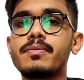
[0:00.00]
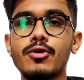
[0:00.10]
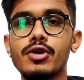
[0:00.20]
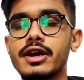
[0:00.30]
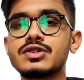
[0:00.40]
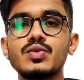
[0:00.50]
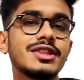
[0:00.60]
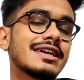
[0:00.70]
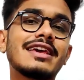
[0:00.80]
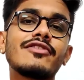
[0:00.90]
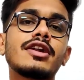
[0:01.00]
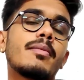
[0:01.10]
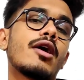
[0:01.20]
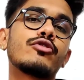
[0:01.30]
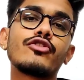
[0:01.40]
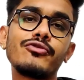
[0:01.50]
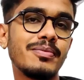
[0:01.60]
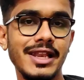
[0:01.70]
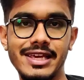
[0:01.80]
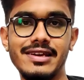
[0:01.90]
the products with the given amount of
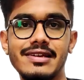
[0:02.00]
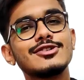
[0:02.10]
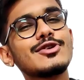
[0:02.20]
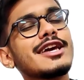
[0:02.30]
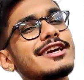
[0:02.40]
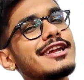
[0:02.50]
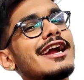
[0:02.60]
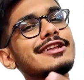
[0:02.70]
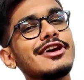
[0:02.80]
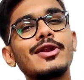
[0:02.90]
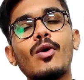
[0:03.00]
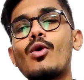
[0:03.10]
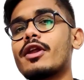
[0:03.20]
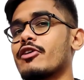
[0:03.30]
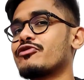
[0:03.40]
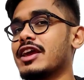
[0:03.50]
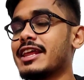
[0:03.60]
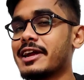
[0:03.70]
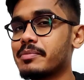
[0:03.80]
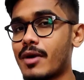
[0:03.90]
money. So they create their own
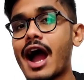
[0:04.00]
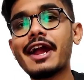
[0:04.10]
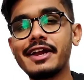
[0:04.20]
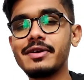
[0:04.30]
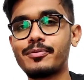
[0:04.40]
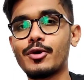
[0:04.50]
affiliate marketing